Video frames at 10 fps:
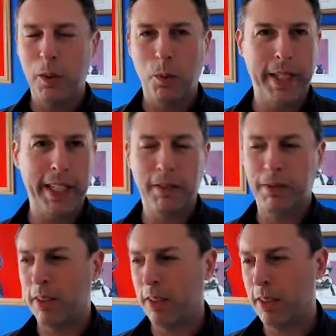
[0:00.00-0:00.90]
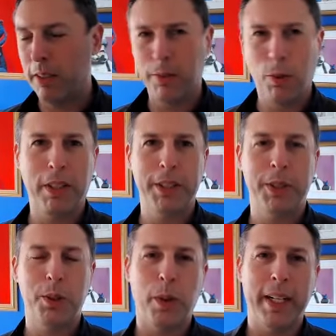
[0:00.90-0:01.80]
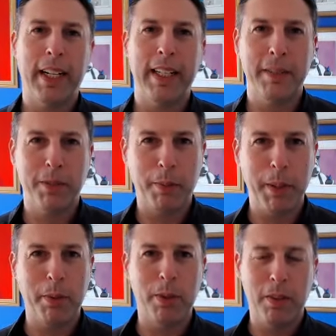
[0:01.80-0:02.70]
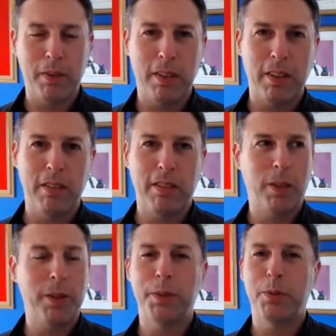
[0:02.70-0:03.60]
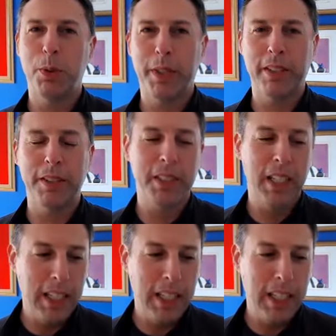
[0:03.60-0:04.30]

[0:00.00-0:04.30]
writing for 429 different people over the course of 2 years.